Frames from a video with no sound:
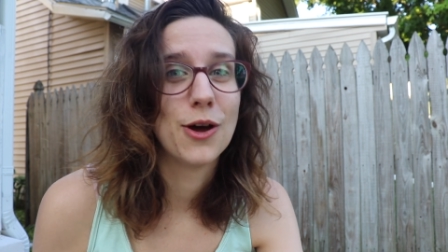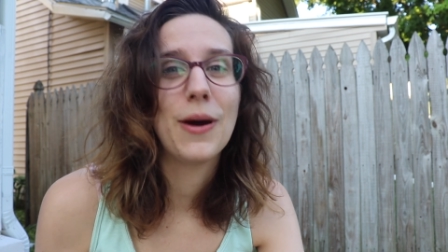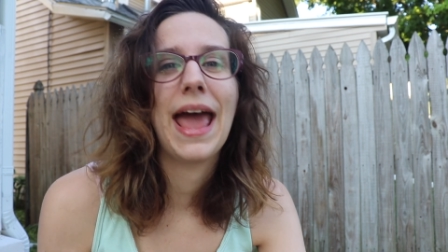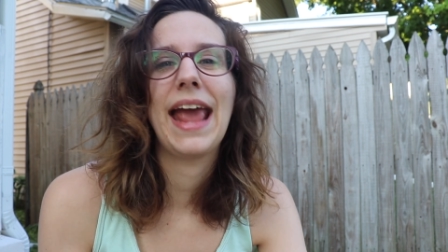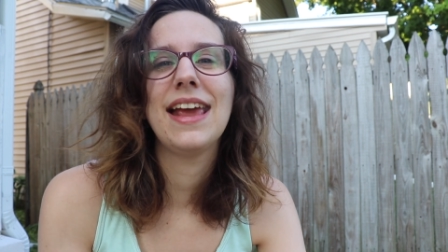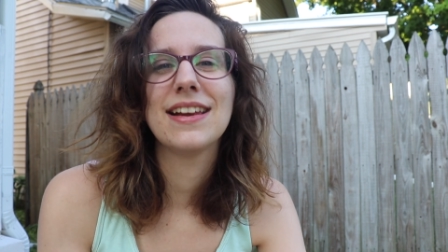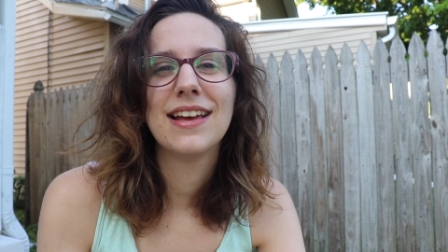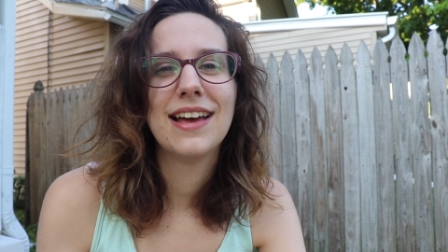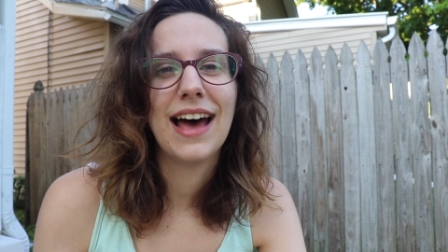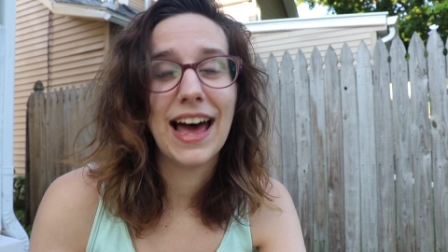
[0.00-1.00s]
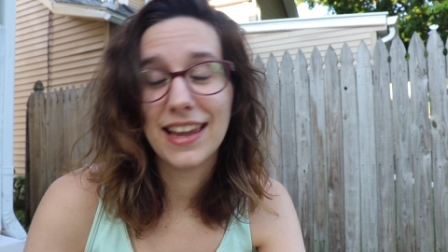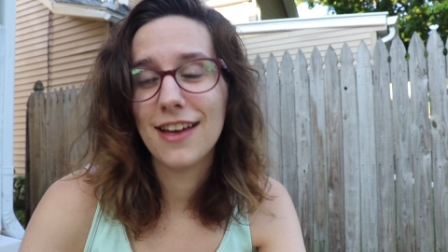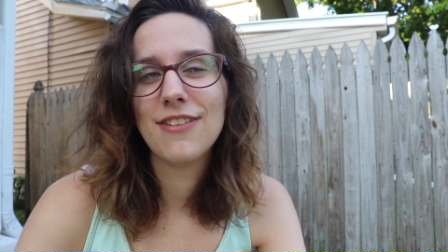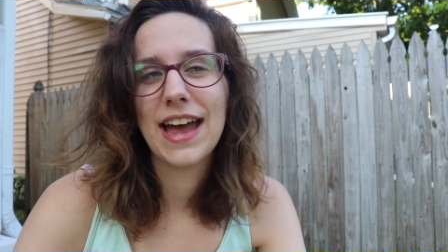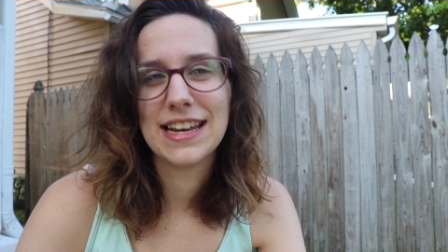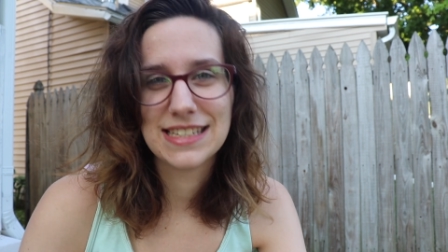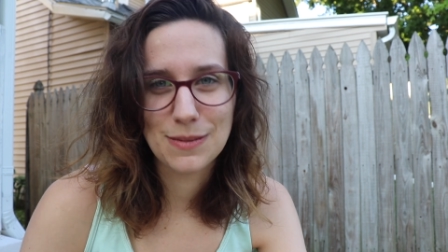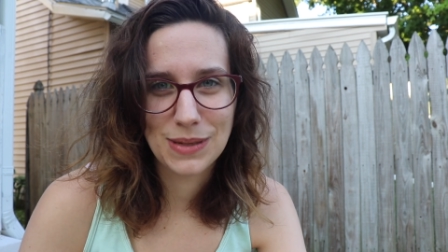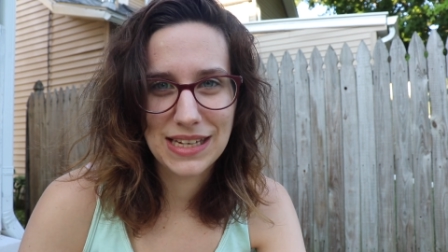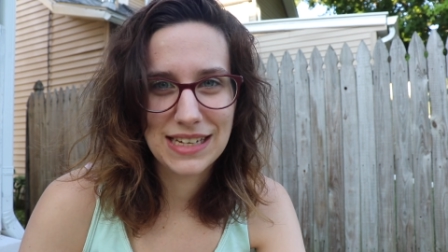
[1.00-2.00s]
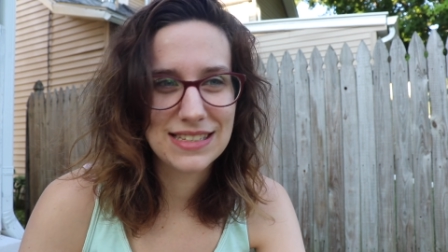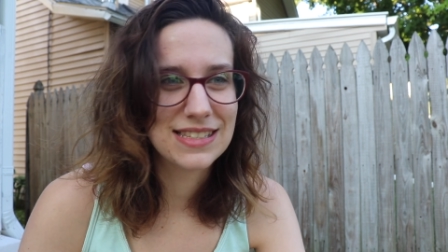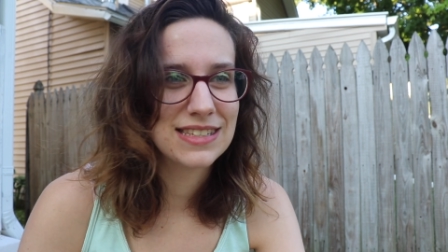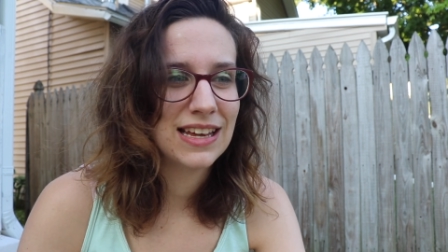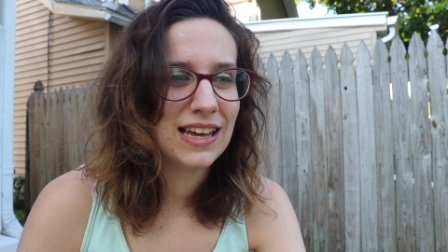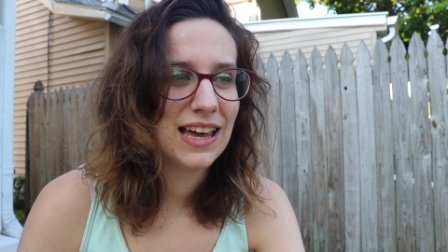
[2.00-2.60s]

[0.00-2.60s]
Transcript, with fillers: No hate, I love I N T Ps.